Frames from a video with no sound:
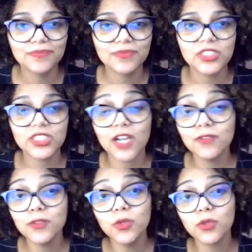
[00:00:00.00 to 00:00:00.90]

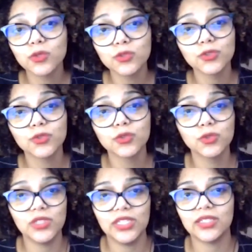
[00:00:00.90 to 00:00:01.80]
Java will continue to
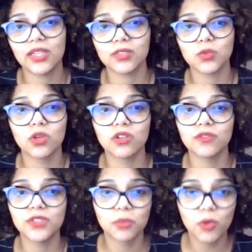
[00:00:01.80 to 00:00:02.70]
lead as one of
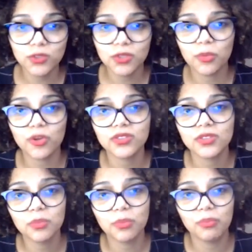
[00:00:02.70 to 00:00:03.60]
the most important
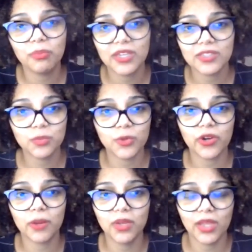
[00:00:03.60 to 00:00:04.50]
base
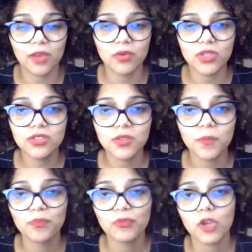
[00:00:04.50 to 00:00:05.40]
programming languages.
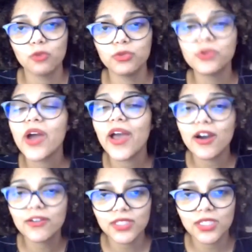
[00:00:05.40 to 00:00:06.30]
We will
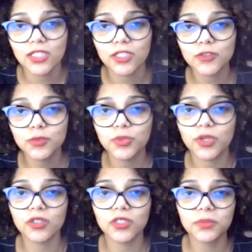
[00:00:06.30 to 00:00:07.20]
have a lot of
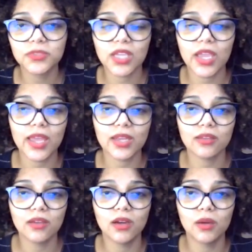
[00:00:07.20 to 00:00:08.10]
programs and
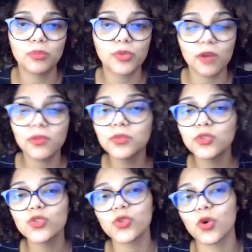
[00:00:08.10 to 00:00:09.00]
problems
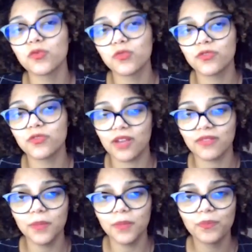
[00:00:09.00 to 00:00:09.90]
to solve with
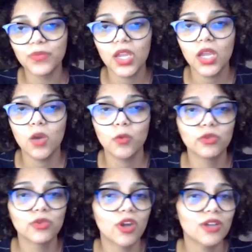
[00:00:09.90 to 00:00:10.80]
Java. We
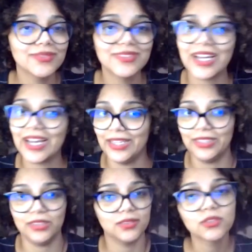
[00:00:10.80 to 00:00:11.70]
will not die.
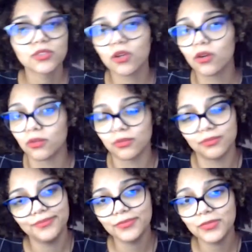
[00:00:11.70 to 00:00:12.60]
So
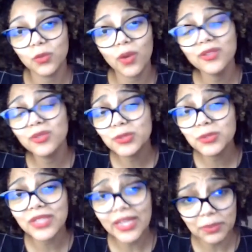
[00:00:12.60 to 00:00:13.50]
why don't you
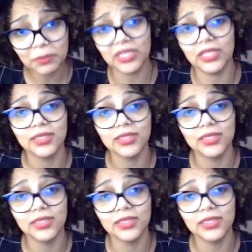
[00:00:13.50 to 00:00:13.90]
like me?